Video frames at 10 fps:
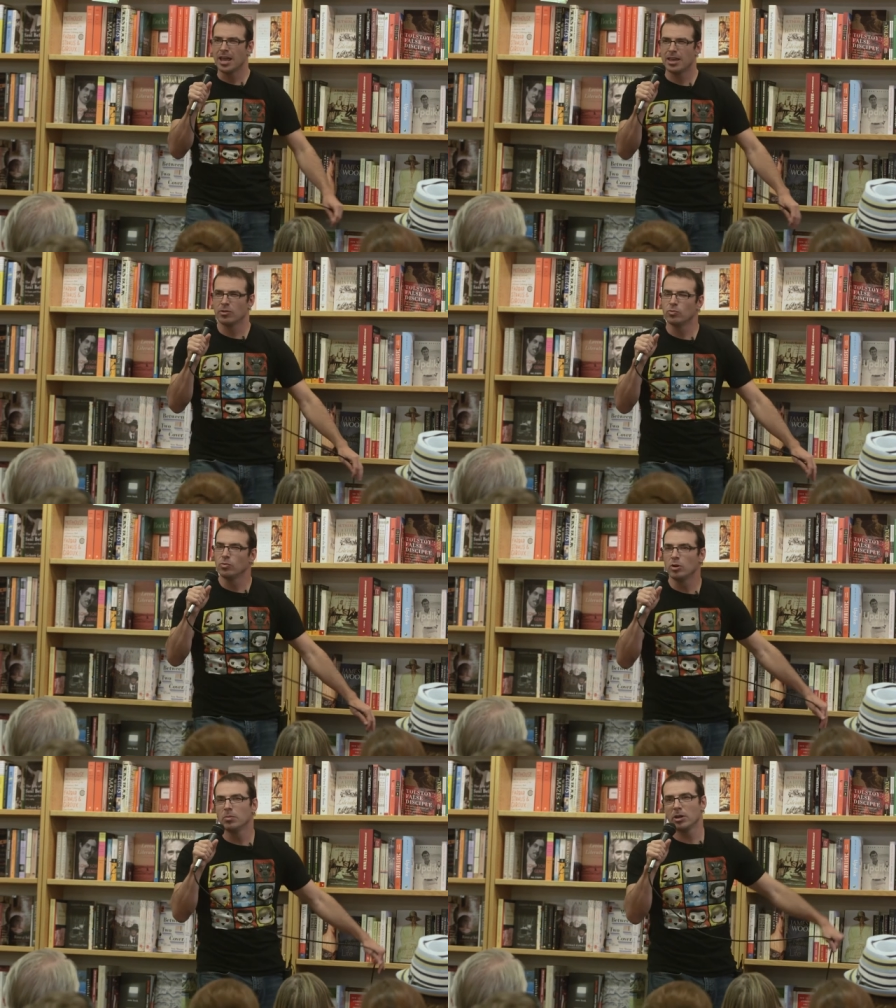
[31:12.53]
and the
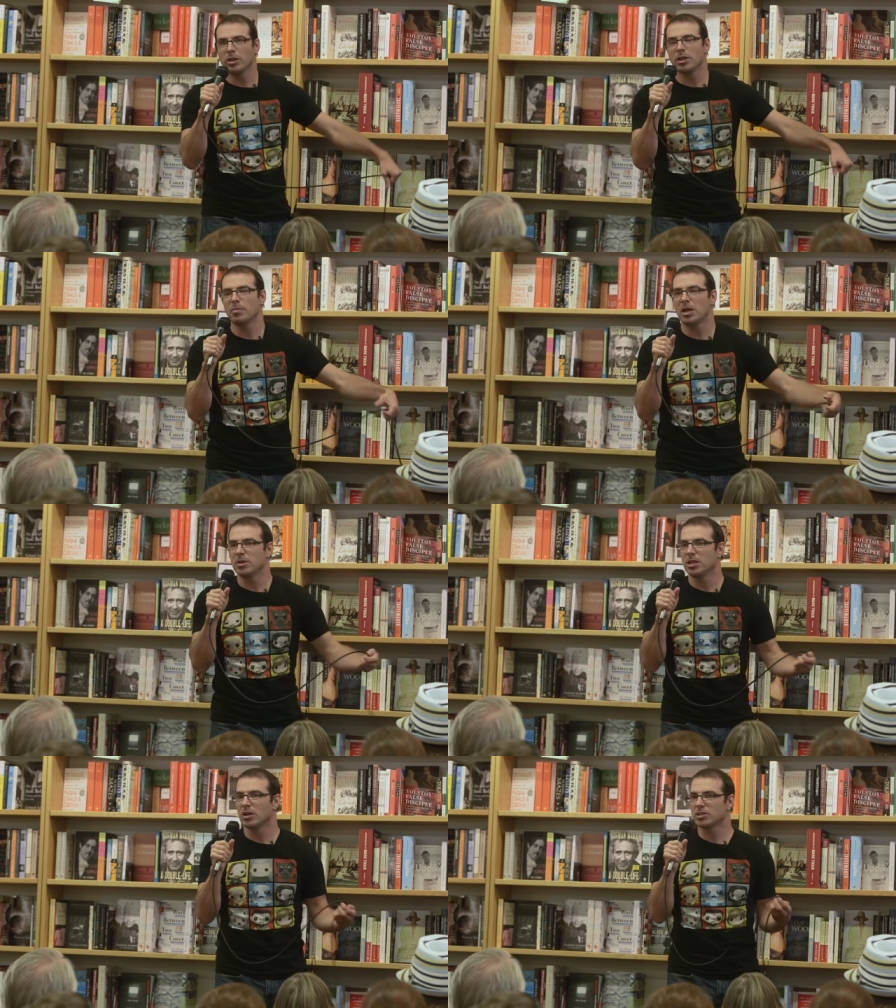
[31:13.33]
rumor that maybe
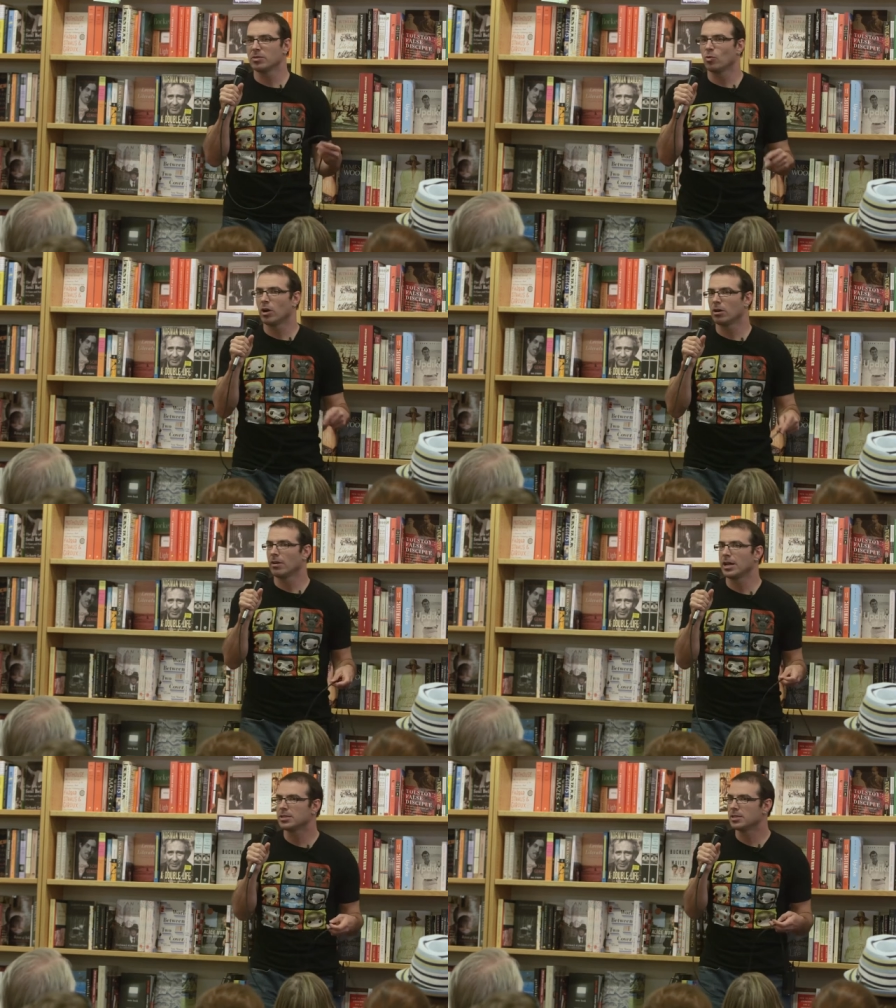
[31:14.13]
there are some water
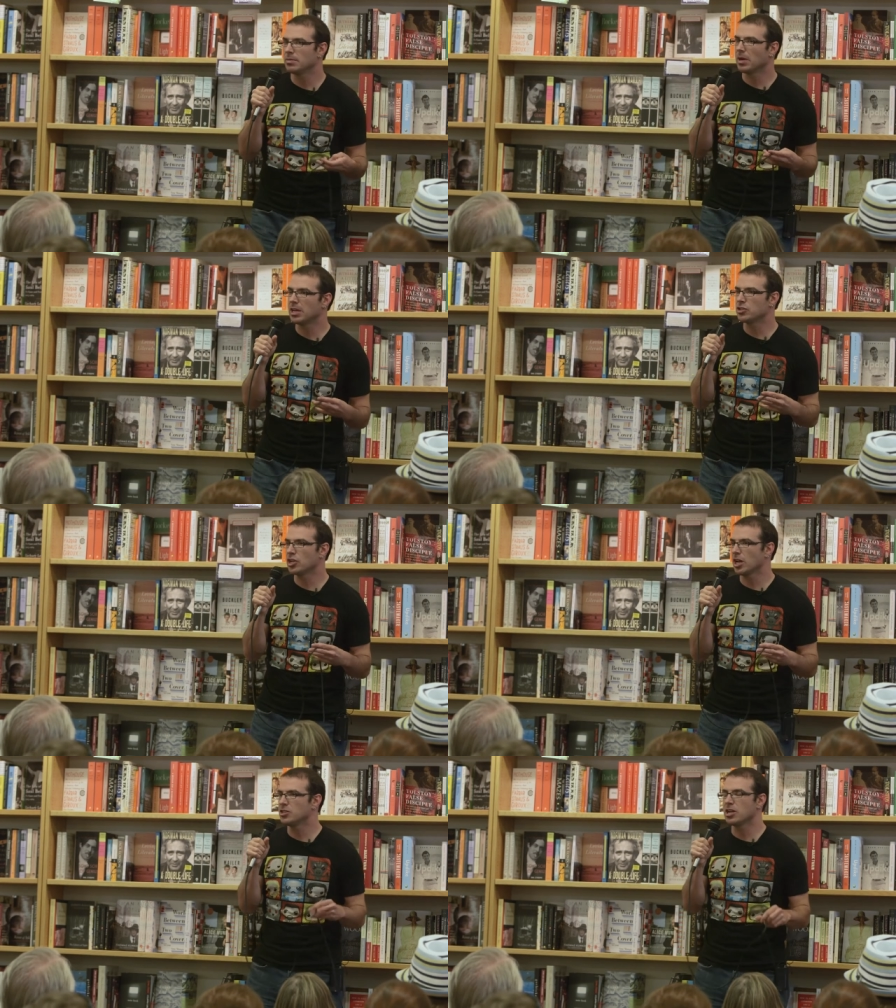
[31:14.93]
rights that might
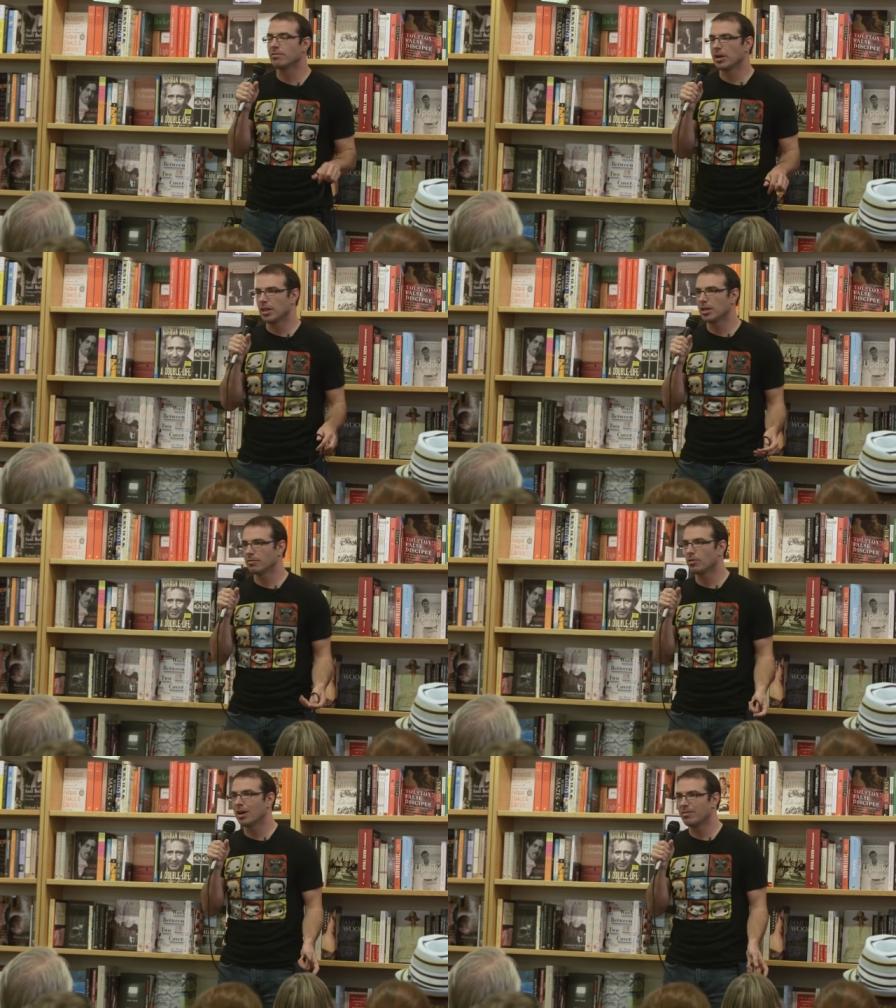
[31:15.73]
change everything
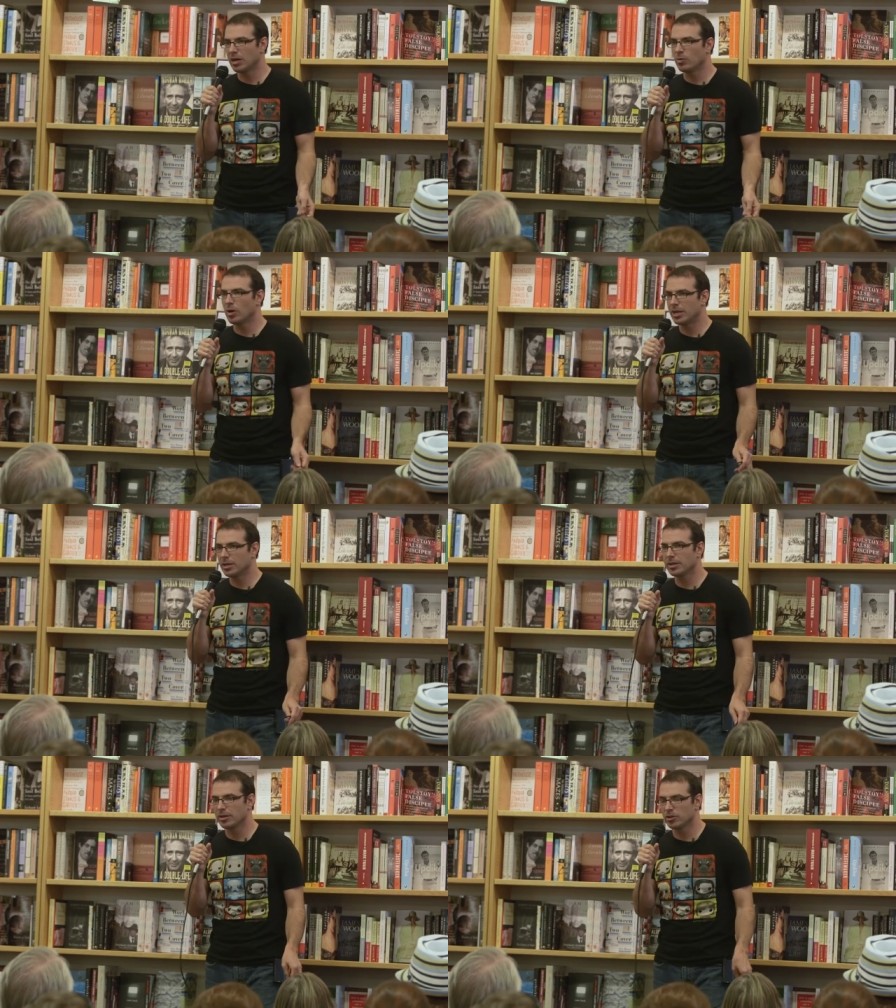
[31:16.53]
for everyone
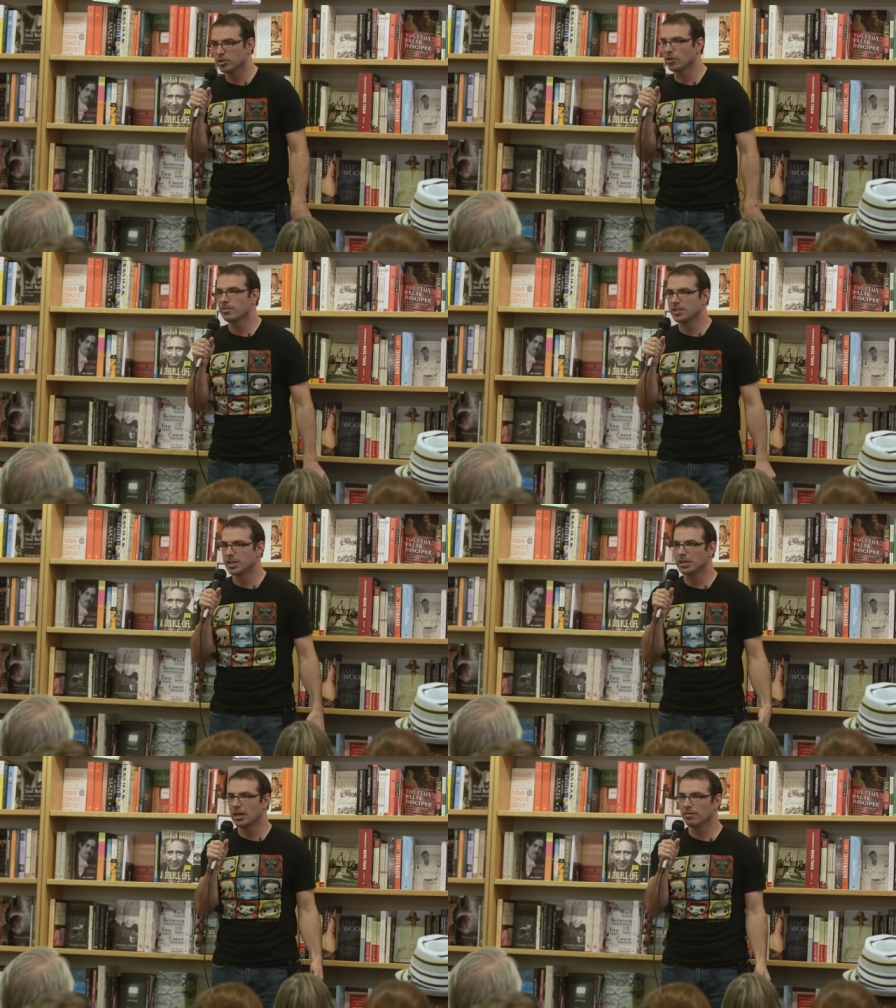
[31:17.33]
that are
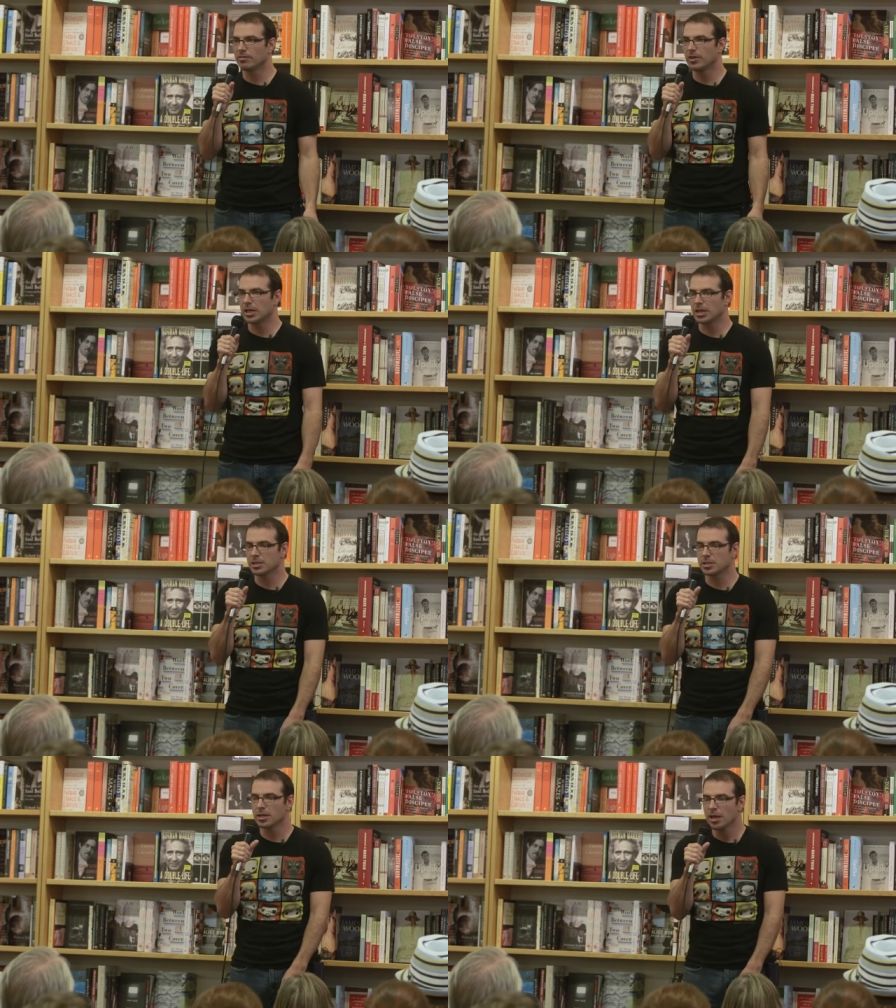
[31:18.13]
surfacing down in Phoenix.